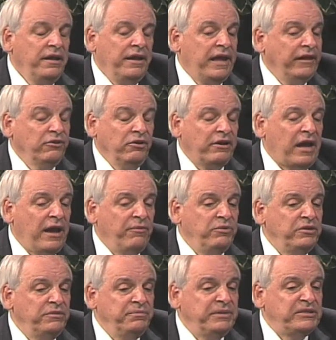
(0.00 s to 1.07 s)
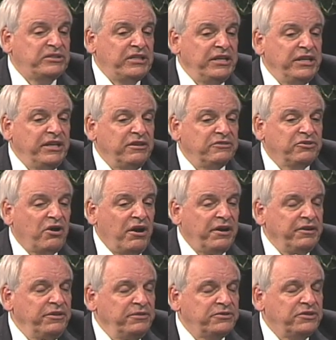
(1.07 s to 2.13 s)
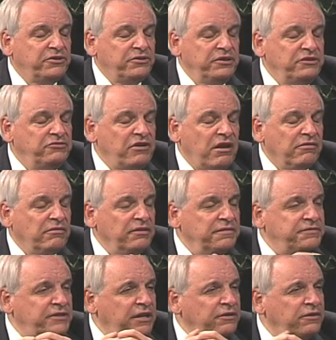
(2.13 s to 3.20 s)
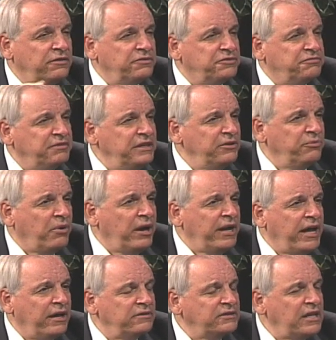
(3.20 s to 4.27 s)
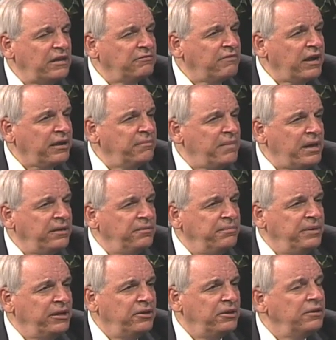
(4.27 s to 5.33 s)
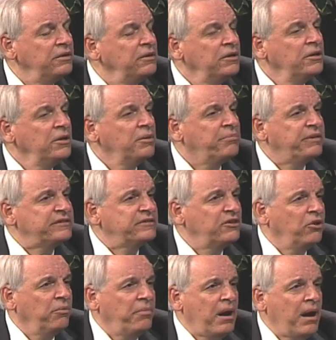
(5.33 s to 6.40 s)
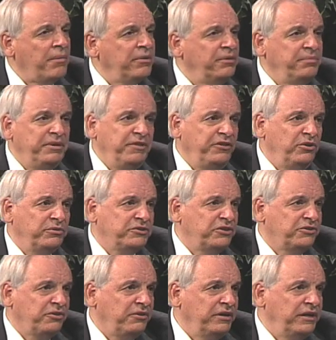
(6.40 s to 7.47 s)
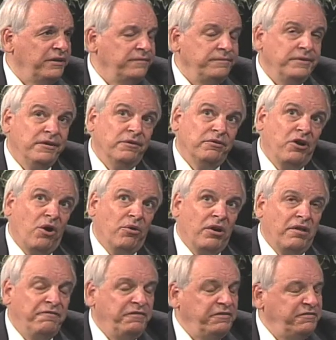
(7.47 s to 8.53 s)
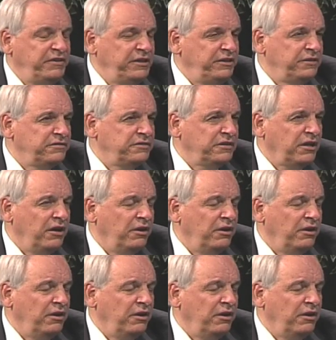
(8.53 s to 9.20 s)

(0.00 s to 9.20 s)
look, I wouldn't be sitting here talking to you as Attorney General if Senators Reid and Whitehouse hadn't recommended me to President Obama to be the U.S. Attorney, going on 15 years ago.